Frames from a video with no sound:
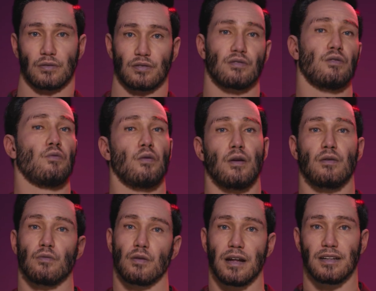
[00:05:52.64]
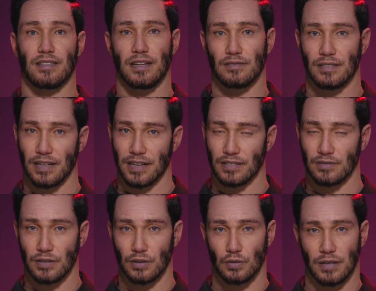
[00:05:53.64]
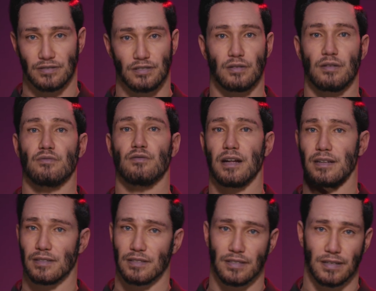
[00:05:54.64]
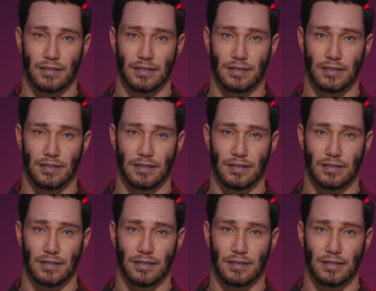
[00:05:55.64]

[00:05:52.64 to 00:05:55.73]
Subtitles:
is a world where identity is increasingly fragmented